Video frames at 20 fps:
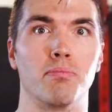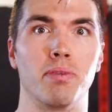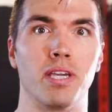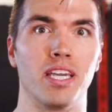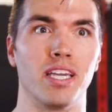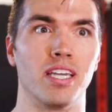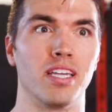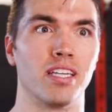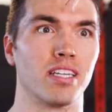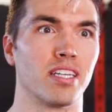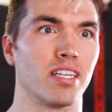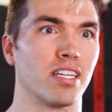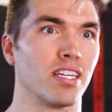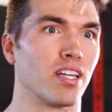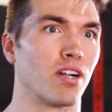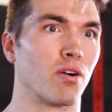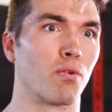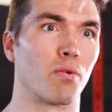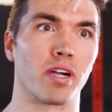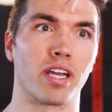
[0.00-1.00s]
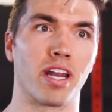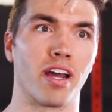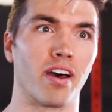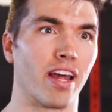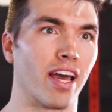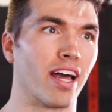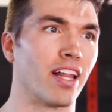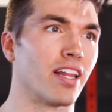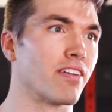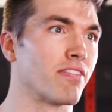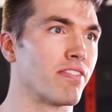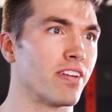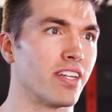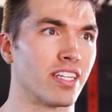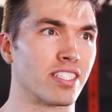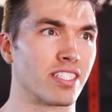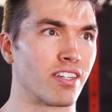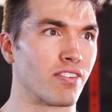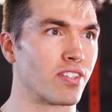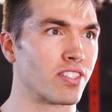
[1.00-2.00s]
to be, you know, working out at LA
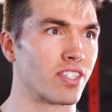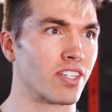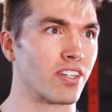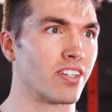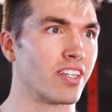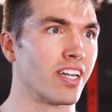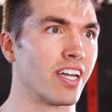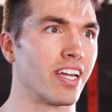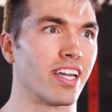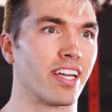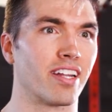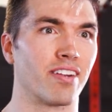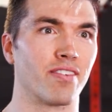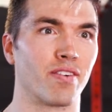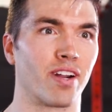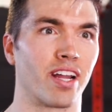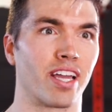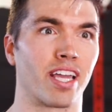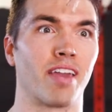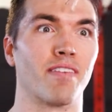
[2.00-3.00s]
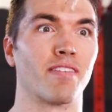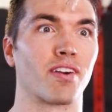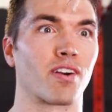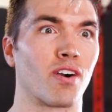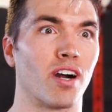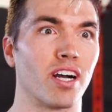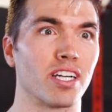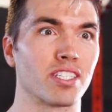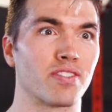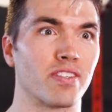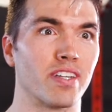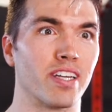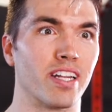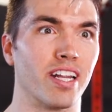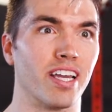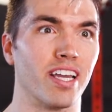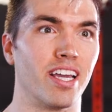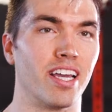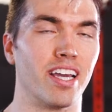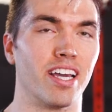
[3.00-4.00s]
Fitness every single day, and when I came to CrossFit,
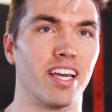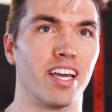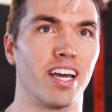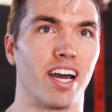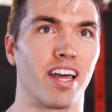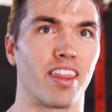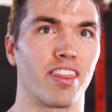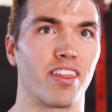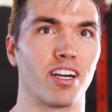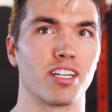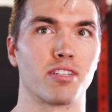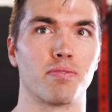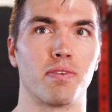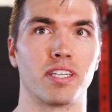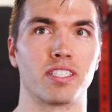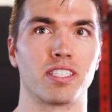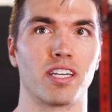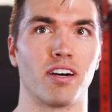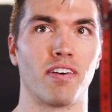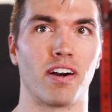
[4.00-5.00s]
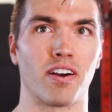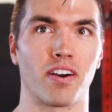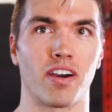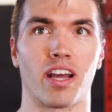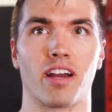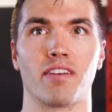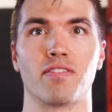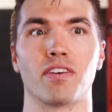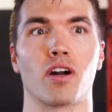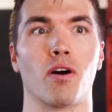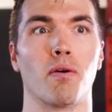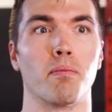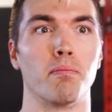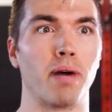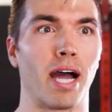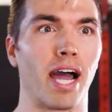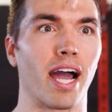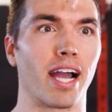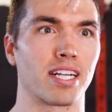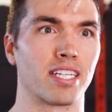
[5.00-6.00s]
I thought to myself, how could I ever go
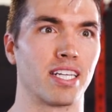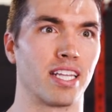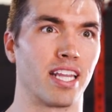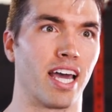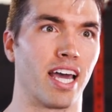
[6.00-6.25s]
back to